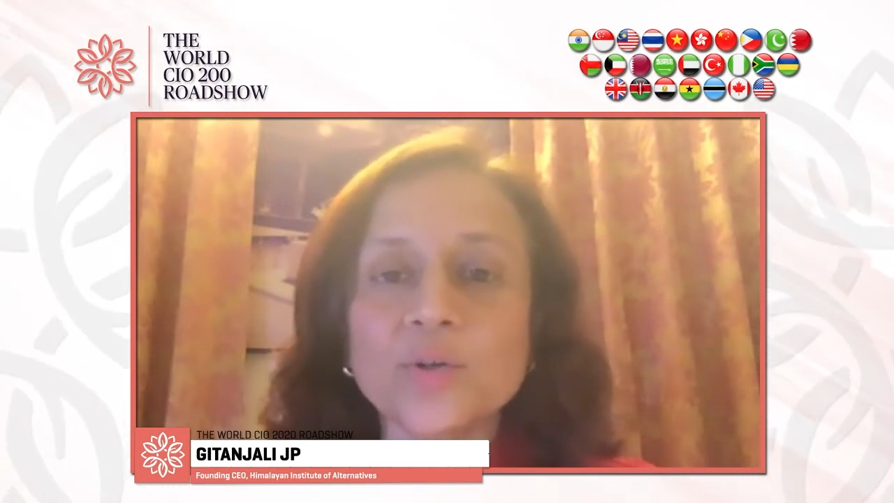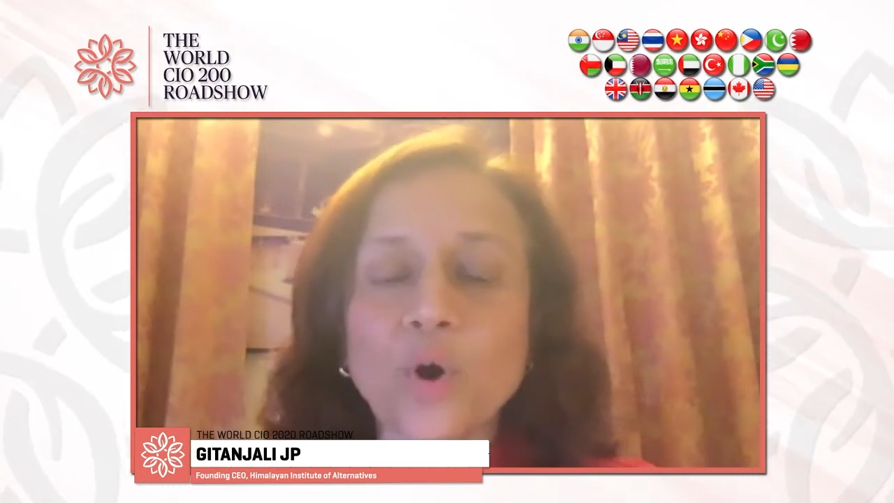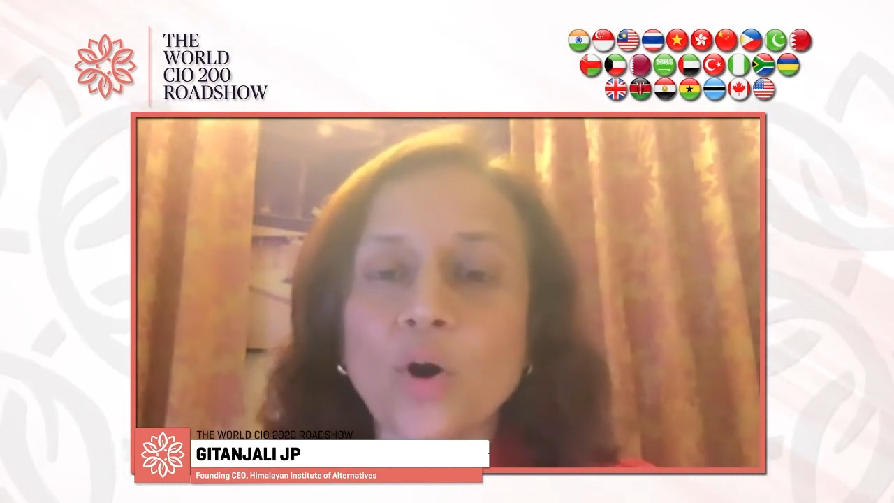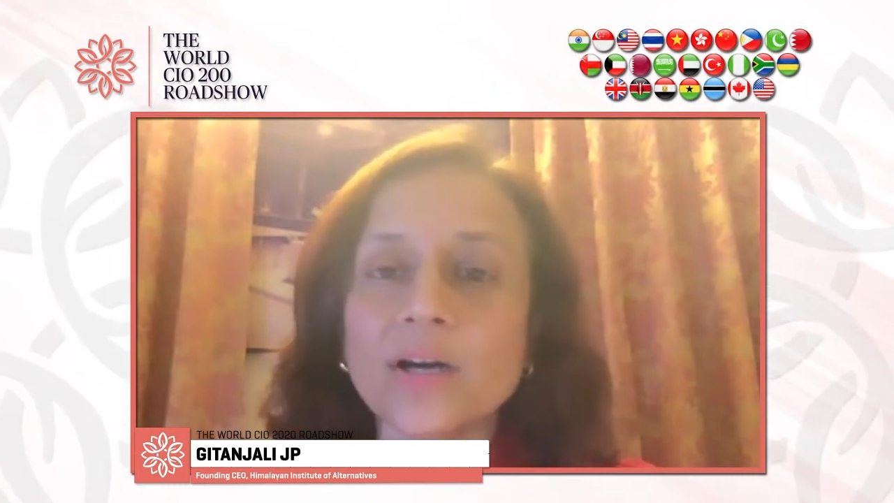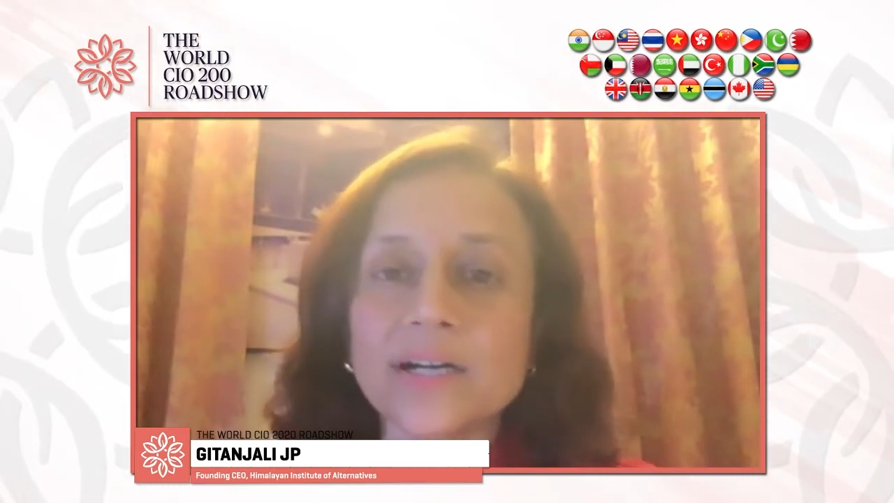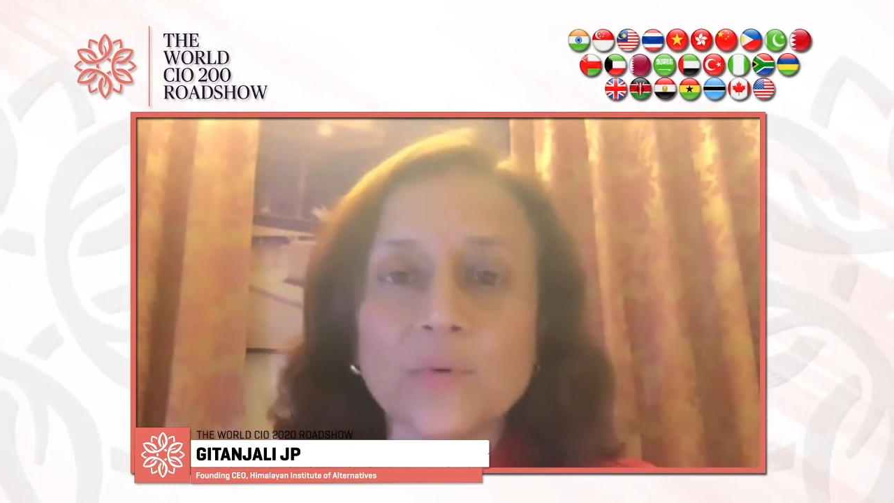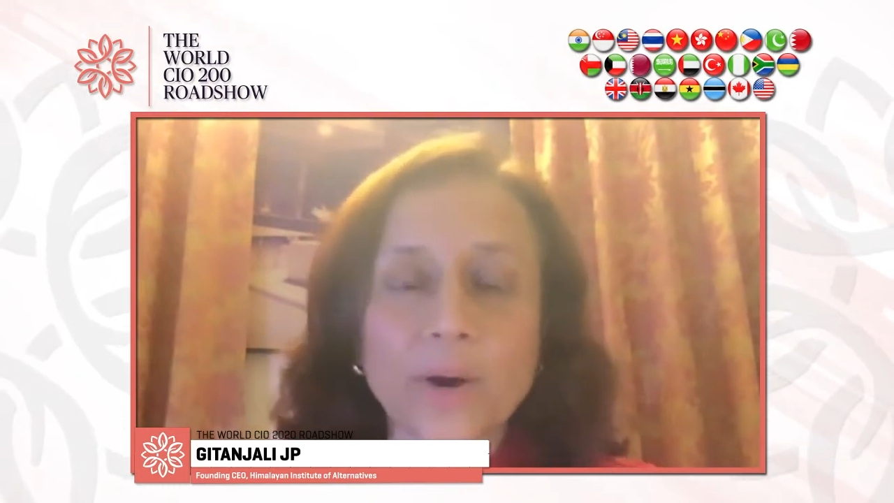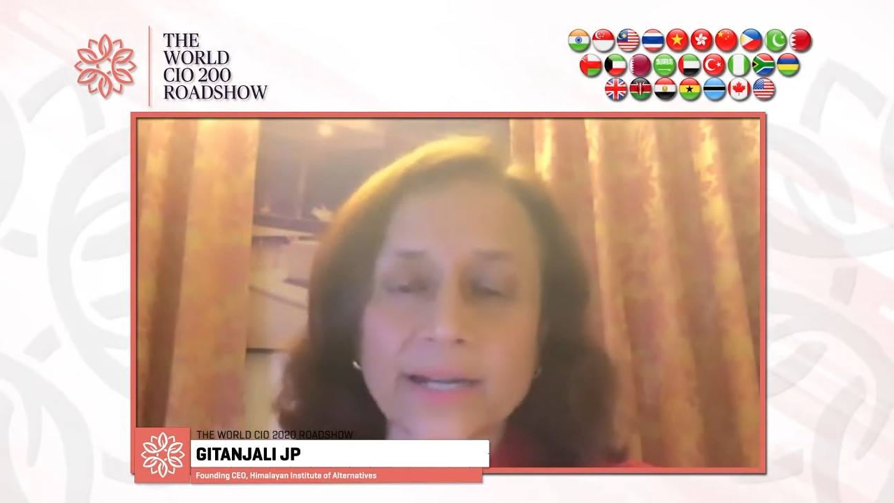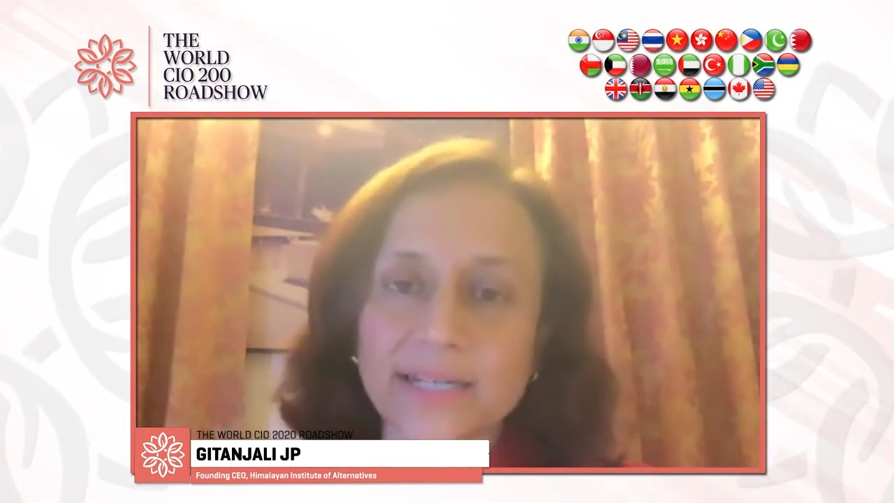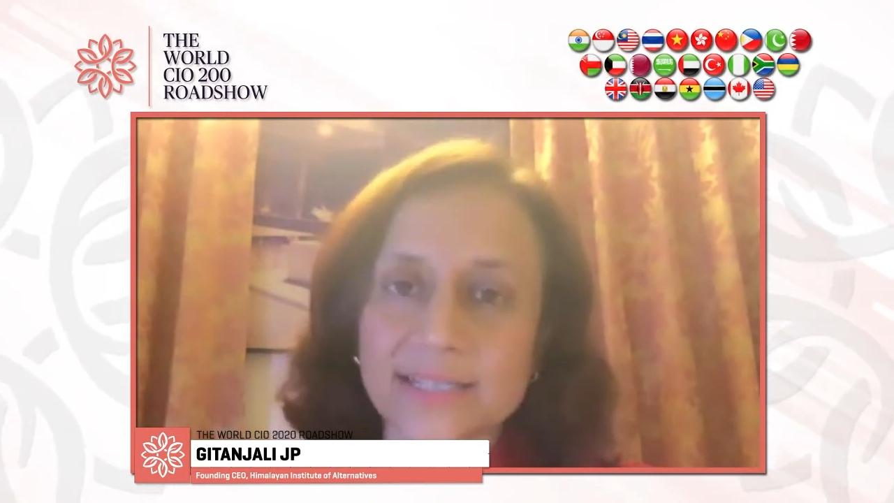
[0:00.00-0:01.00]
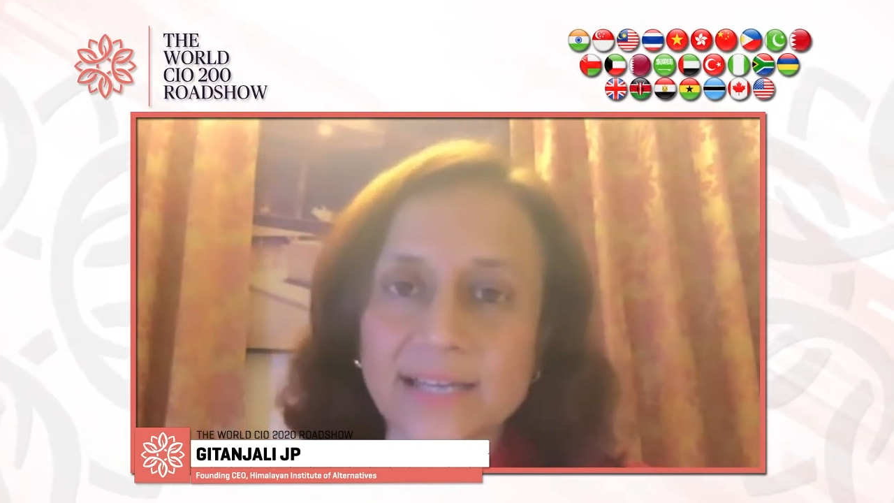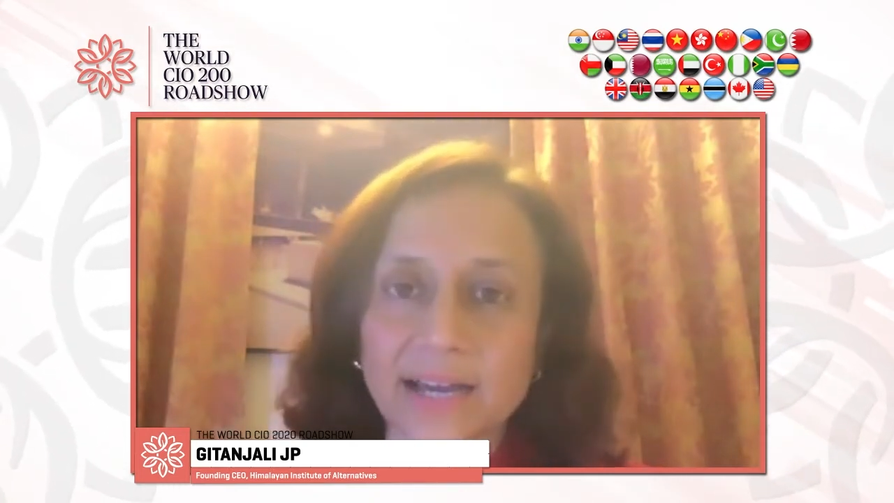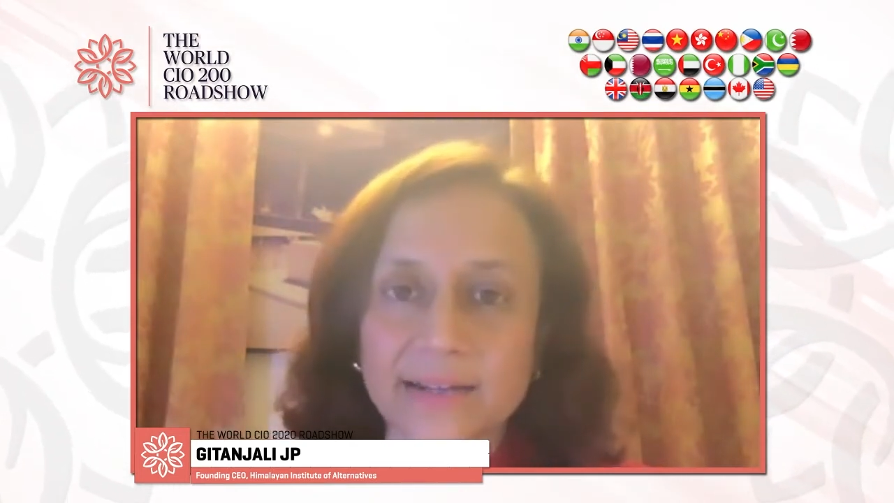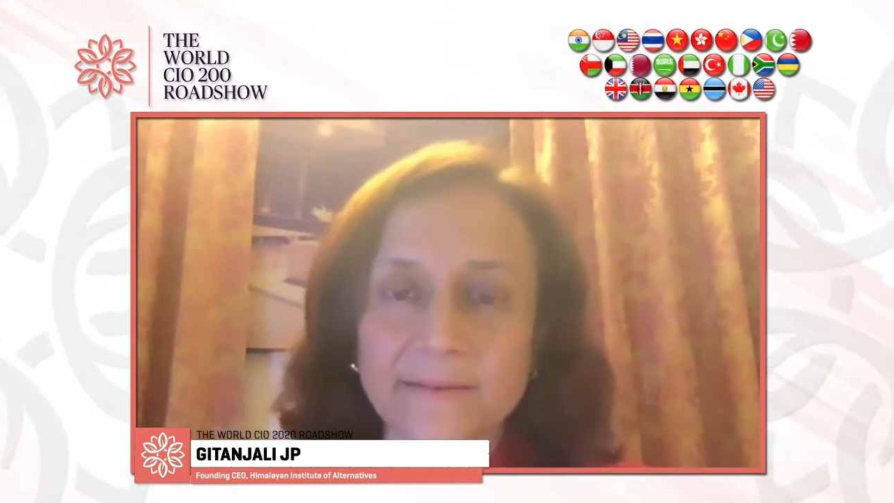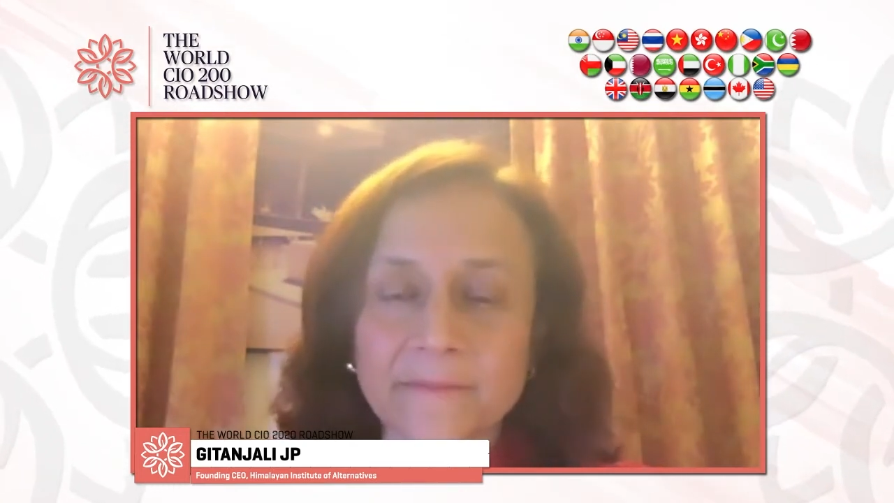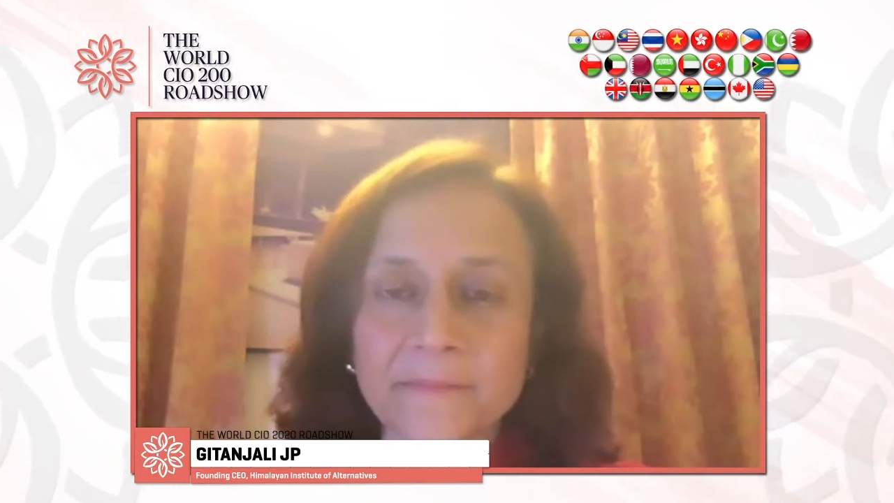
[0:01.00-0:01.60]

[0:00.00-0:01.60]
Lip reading: conquer one desire.